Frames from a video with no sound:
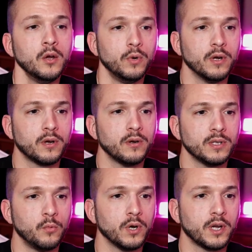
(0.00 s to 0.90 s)
We are
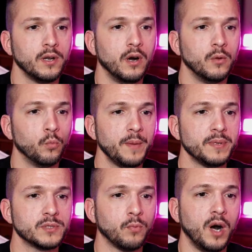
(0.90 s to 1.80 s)
currently working on
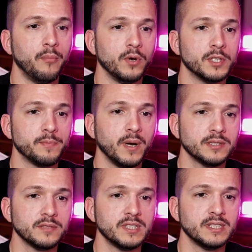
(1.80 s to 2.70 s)
weapon swap
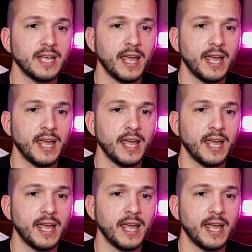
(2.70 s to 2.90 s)
responsiveness